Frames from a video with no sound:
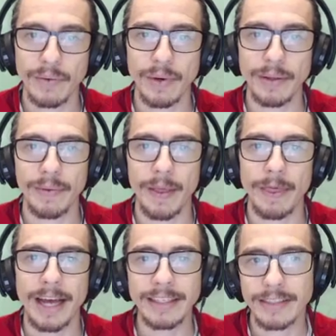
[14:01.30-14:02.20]
well,
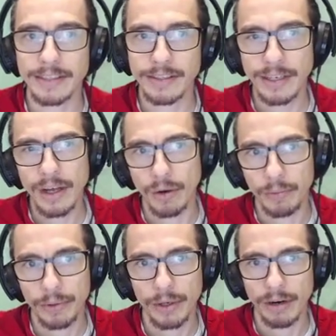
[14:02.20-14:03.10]
that's the
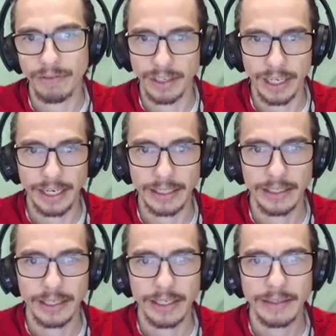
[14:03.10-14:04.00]
slope of the line.
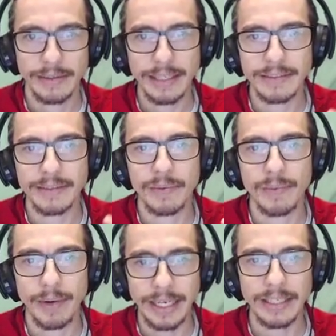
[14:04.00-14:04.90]
That's the
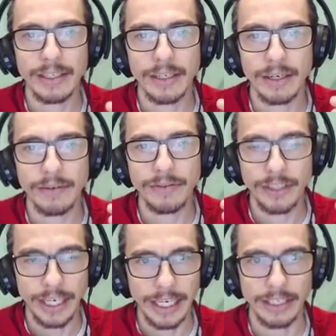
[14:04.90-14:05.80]
rate of
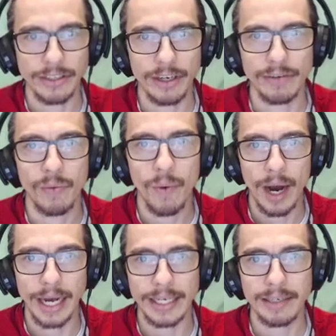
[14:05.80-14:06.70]
change of
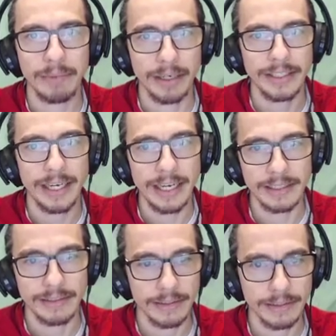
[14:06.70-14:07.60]
y compared to
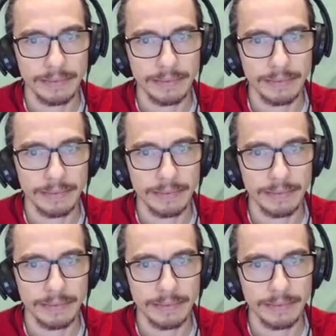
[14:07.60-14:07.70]
x.